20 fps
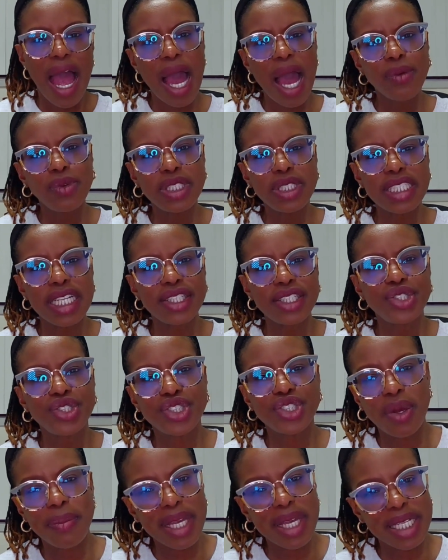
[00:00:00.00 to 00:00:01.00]
I would say to
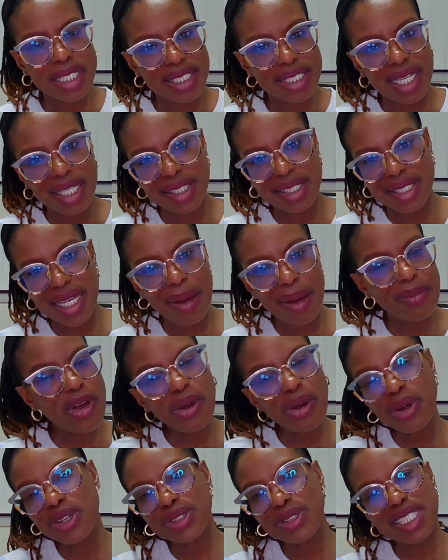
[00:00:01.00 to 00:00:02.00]
some extent. I'm
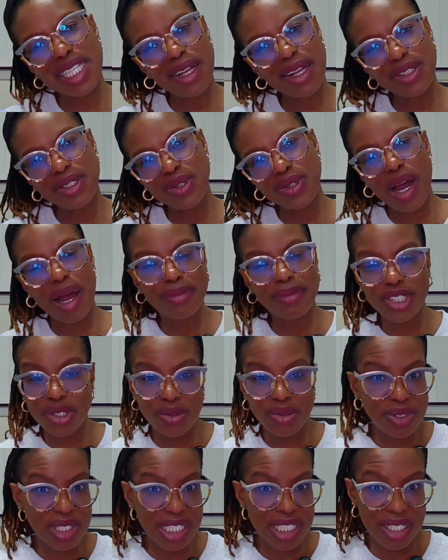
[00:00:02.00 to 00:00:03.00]
not going to tell you
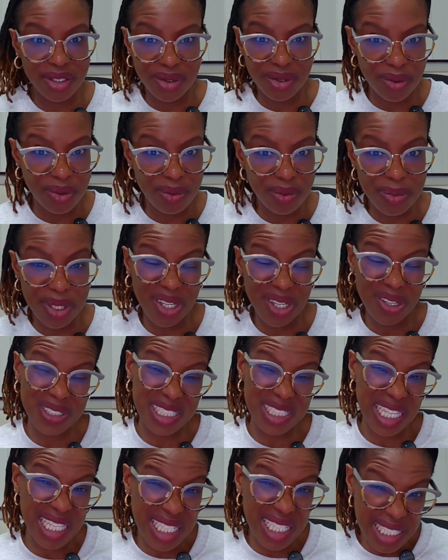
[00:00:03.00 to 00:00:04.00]
absolutely no,
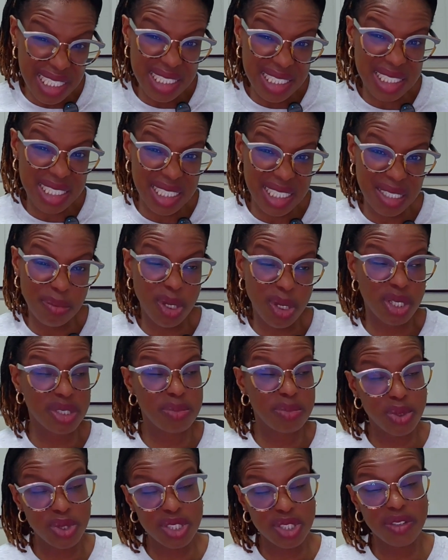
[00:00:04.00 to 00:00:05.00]
because they need sleep,
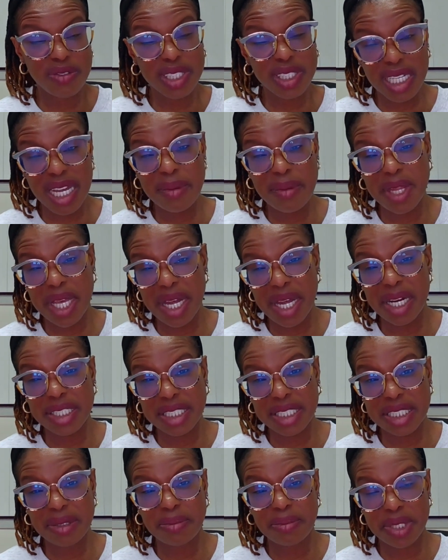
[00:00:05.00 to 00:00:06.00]
because most of the time they
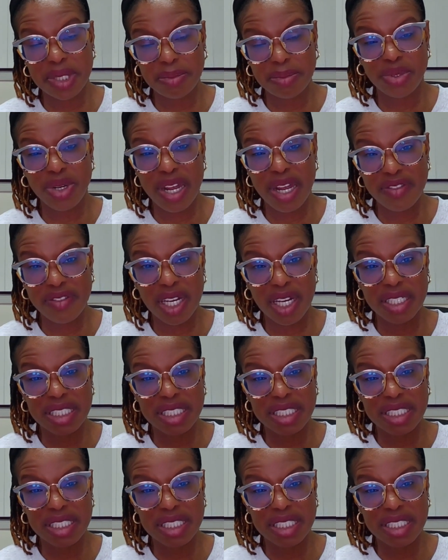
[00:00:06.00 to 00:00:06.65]
are sleep deprived.